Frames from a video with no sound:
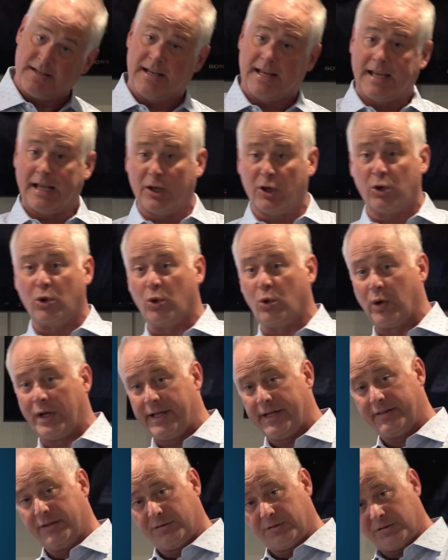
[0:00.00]
Hello,
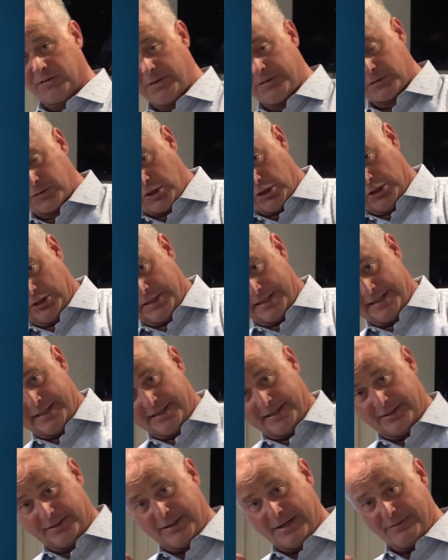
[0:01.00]
hey, this is East Cullen
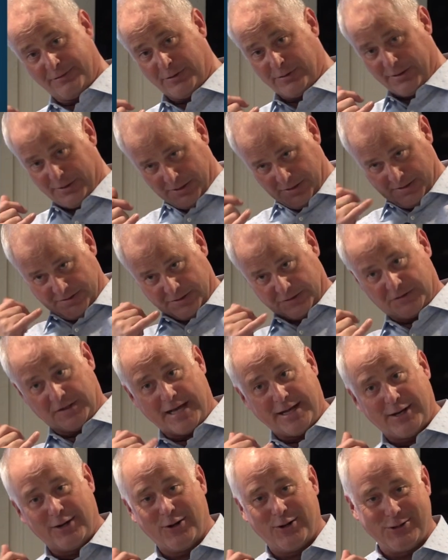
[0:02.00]
again. Have you
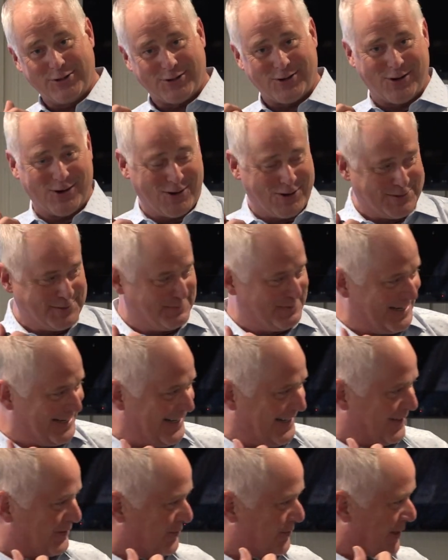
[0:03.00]
decided on your
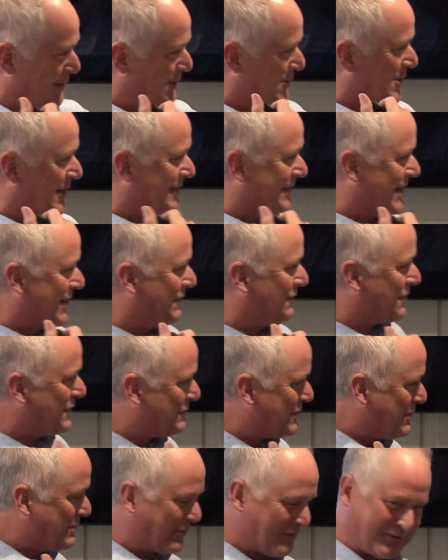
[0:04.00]
RMD? Because we don't want that
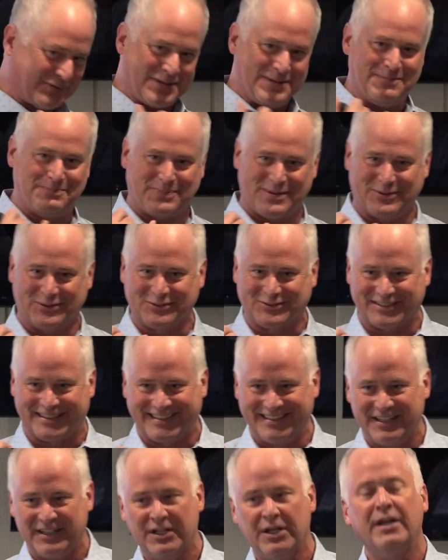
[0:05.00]
50%
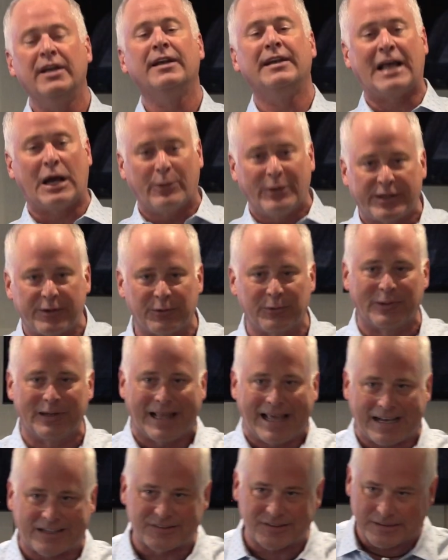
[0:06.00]
penalty. Now we can
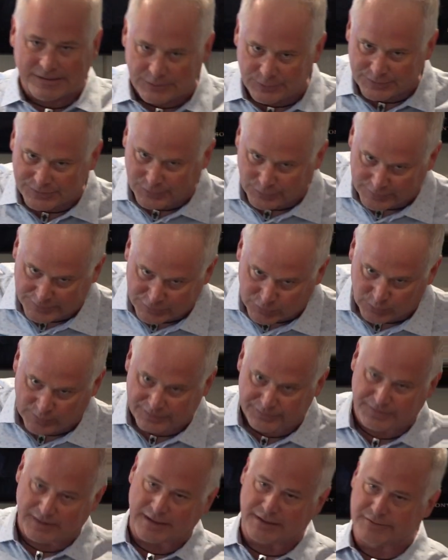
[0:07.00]
relax a little. It's only
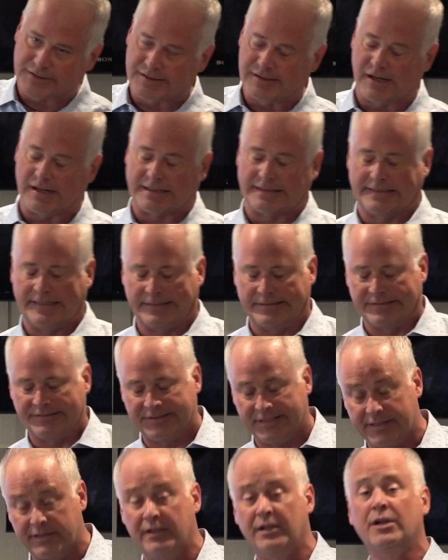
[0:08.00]
25, can knock it down to
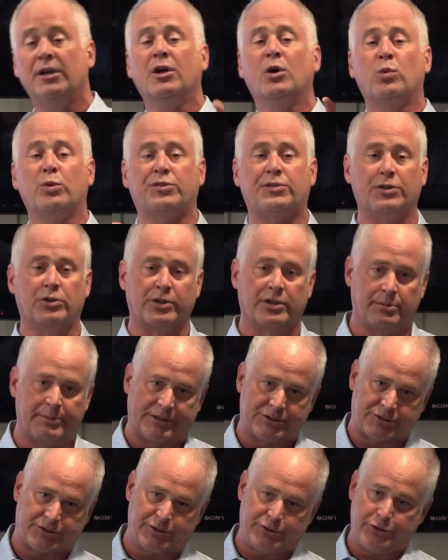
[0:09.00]
10. We're still going to
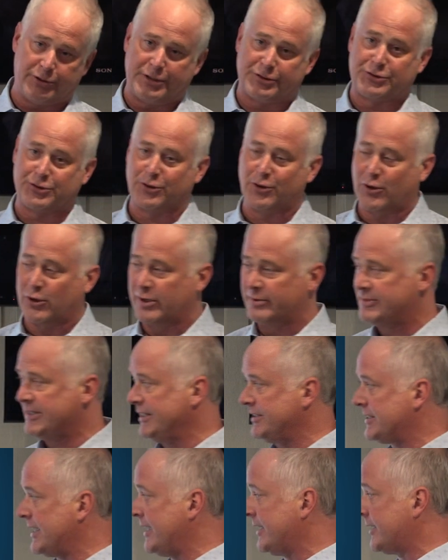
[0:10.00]
make sure you get your
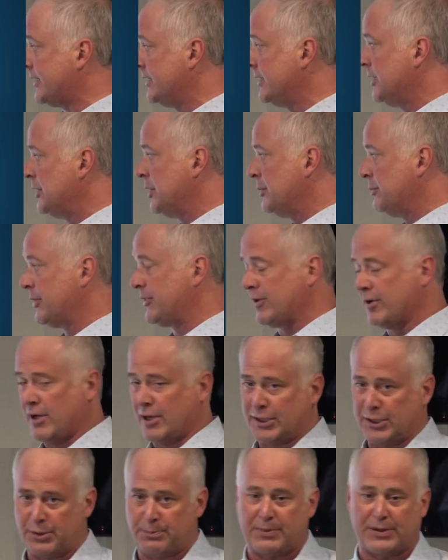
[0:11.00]
RMD taken, but they're not
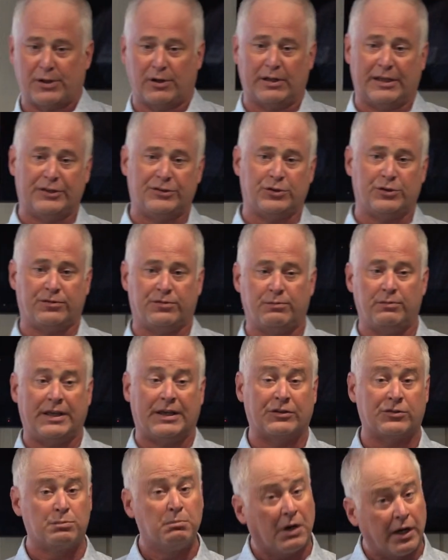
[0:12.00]
going to penalize you
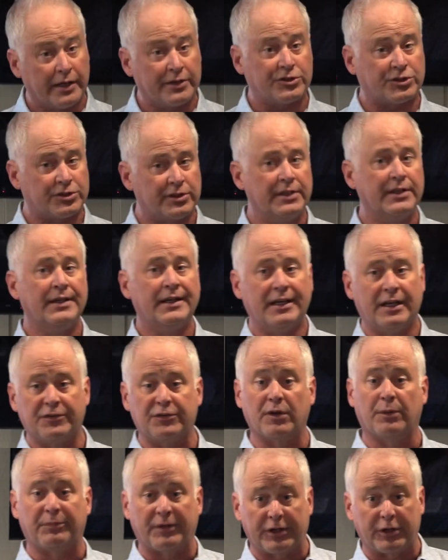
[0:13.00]
as much if
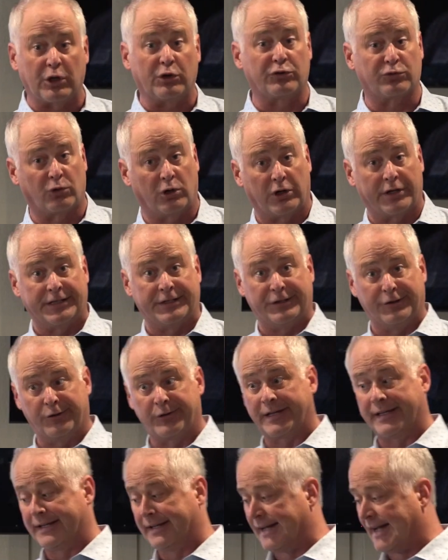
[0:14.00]
something goes wrong and you
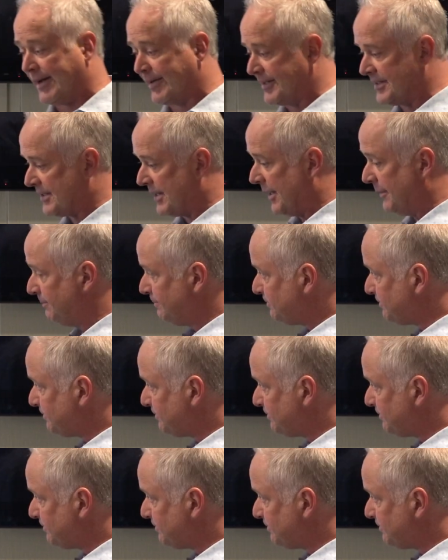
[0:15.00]
don't get it out in time.